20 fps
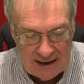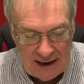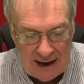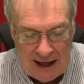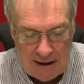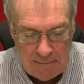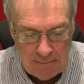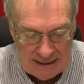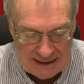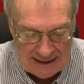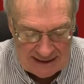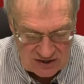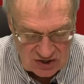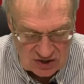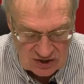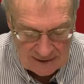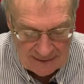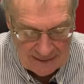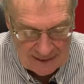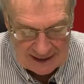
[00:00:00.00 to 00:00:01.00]
and that
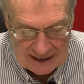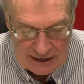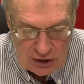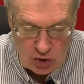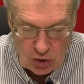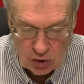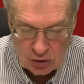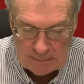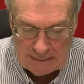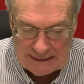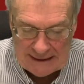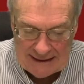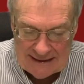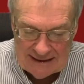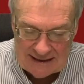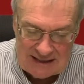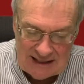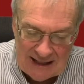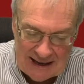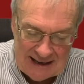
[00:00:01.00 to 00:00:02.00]
means he should be in
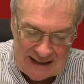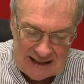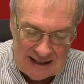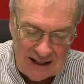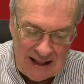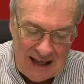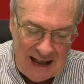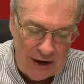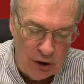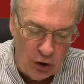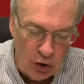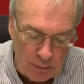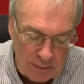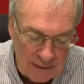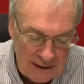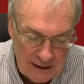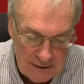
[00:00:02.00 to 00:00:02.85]
the lineup.